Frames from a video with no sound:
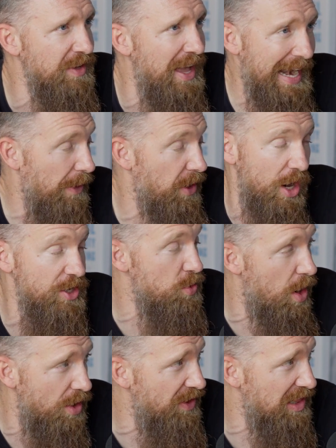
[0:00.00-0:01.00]
And I would argue
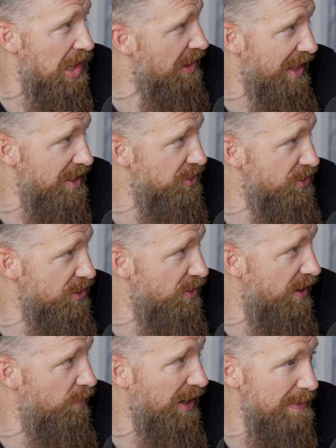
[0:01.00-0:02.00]
all day long that is true.
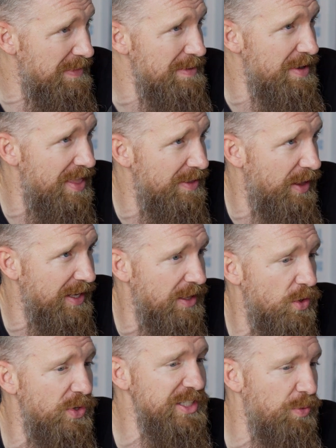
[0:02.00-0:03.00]
And what I mean by, like,
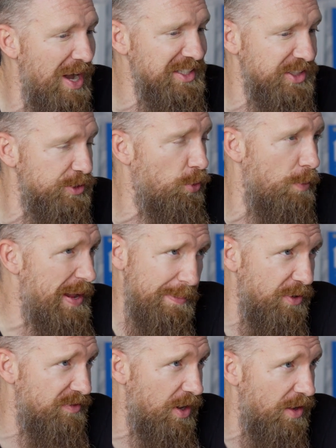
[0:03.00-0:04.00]
the reason why is because there's more
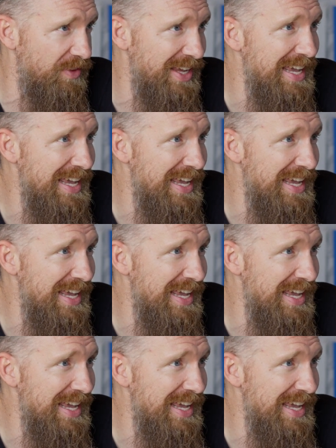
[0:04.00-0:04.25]
people involved.